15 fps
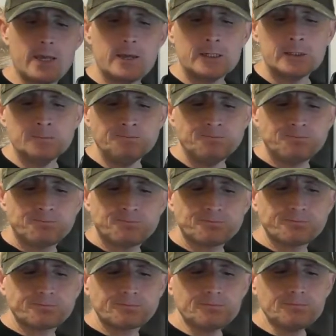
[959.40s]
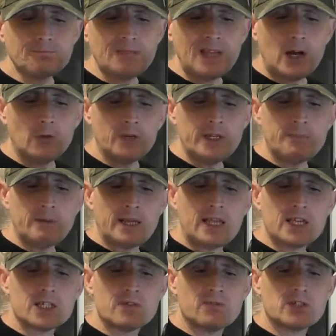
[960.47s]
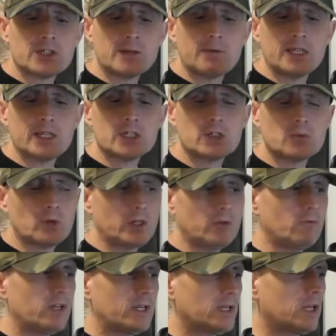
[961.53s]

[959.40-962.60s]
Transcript: day I'll need my glasses for some of this because we're going to